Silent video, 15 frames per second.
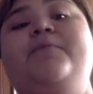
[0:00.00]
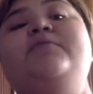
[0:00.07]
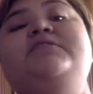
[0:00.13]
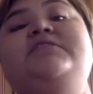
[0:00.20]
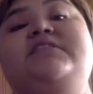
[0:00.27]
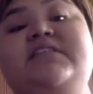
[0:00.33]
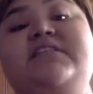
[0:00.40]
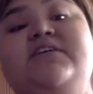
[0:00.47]
were
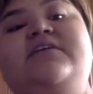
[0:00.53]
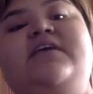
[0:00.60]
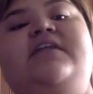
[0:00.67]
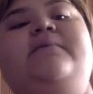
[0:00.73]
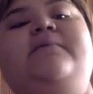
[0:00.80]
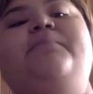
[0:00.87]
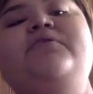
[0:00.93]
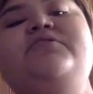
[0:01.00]
still
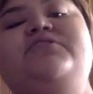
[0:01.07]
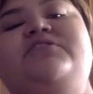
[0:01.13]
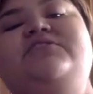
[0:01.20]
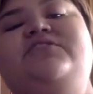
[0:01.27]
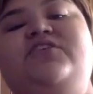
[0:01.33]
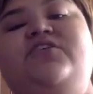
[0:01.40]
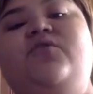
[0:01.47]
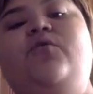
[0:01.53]
getting pushed
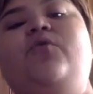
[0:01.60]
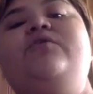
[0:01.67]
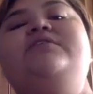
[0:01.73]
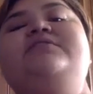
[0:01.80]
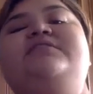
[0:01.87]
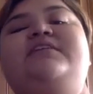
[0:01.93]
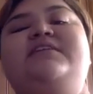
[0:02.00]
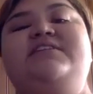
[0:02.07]
into the
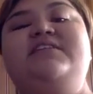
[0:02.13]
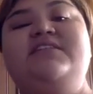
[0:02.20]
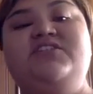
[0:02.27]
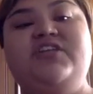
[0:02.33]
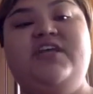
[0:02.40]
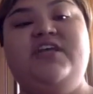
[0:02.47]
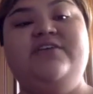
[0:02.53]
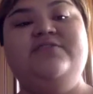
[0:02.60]
courts and into the
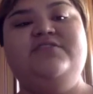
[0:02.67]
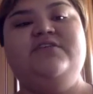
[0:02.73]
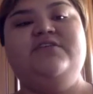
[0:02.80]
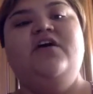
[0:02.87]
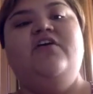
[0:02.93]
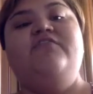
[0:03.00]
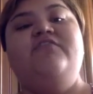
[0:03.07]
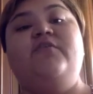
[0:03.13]
jails
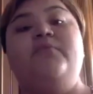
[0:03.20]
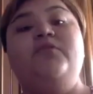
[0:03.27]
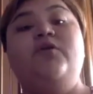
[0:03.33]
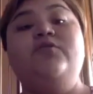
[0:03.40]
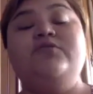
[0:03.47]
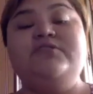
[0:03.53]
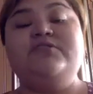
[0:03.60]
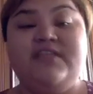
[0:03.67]
from
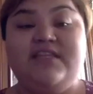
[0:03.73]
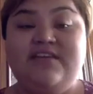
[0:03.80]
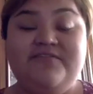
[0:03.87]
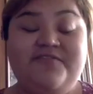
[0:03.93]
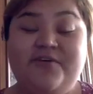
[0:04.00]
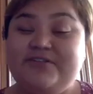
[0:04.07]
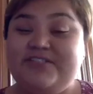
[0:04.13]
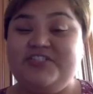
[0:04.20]
local city
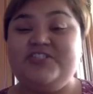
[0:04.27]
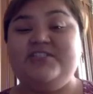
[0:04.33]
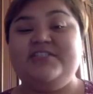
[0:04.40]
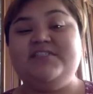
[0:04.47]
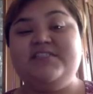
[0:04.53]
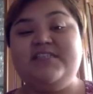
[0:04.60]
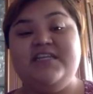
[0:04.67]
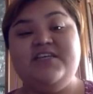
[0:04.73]
folks, such as the
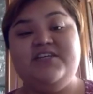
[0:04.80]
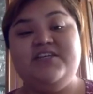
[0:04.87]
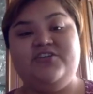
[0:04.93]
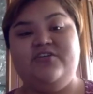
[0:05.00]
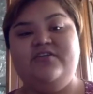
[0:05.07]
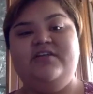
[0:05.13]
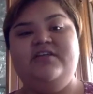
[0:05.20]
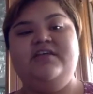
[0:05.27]
city
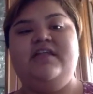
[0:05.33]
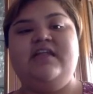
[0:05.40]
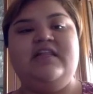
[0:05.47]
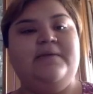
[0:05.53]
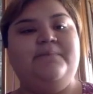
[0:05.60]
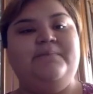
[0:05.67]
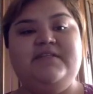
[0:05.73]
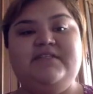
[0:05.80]
attorney and
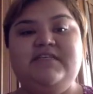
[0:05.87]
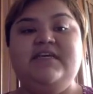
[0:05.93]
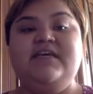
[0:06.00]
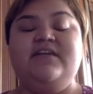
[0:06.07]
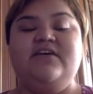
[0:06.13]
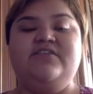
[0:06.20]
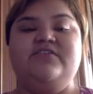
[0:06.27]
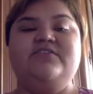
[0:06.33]
LAPD
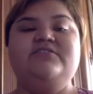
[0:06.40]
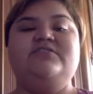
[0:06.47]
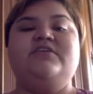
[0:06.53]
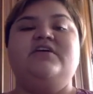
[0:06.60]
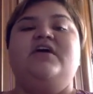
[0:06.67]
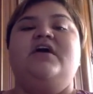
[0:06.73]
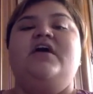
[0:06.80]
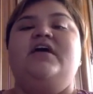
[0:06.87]
and others.
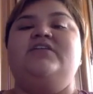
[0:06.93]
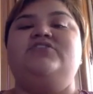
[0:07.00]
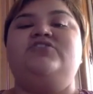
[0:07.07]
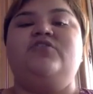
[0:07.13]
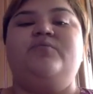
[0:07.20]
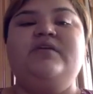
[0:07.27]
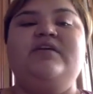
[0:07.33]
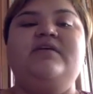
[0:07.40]
And
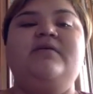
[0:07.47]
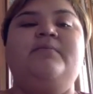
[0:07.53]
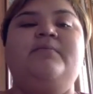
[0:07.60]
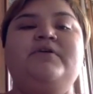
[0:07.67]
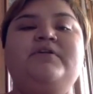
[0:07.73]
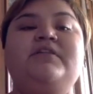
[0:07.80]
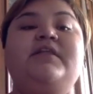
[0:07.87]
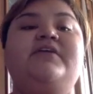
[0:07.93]
so we
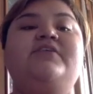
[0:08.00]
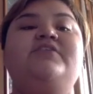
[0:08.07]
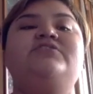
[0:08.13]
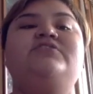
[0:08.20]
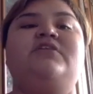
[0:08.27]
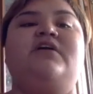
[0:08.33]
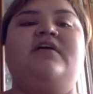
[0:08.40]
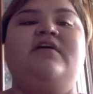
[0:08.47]
put
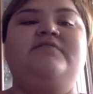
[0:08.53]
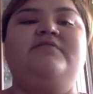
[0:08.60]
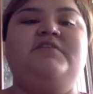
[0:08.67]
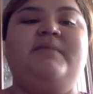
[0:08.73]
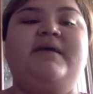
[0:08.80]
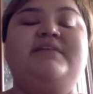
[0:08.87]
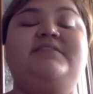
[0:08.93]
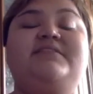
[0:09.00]
letters of
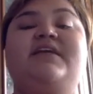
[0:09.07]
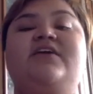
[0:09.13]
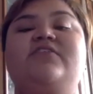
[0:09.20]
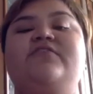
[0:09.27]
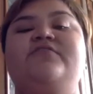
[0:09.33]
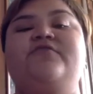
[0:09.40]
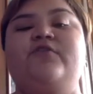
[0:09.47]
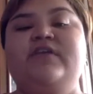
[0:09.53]
demands
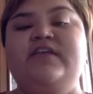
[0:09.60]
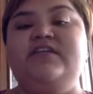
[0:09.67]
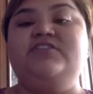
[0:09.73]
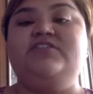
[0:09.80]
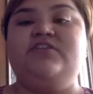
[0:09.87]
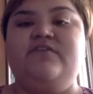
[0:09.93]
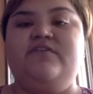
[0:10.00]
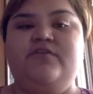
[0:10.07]
together for
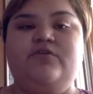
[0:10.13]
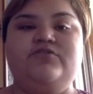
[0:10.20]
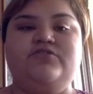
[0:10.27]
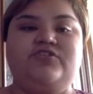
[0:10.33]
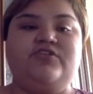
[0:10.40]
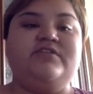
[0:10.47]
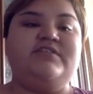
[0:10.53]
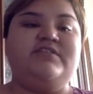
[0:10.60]
each of those
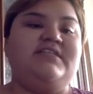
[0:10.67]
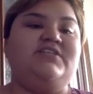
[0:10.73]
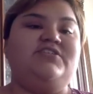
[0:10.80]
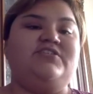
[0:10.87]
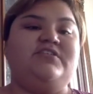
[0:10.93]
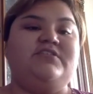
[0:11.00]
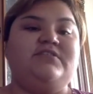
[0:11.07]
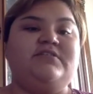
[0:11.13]

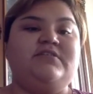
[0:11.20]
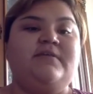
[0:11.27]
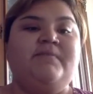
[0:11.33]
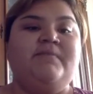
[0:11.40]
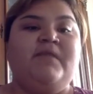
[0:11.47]
jurisdictions.